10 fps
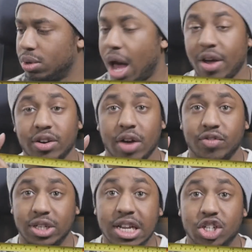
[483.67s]

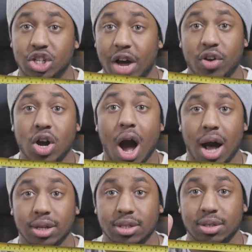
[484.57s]
I've
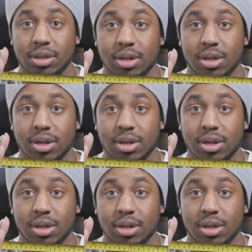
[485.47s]
cut